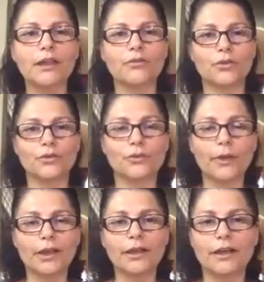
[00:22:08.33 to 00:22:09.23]
If you're
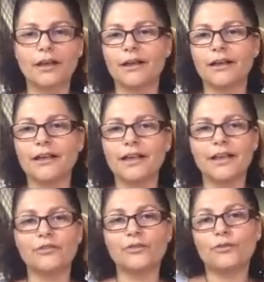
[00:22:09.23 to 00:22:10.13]
doing,
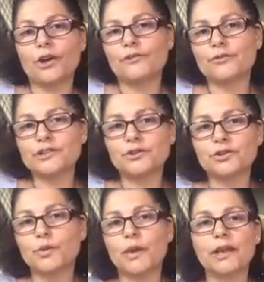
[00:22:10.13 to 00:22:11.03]
if you love what you're doing,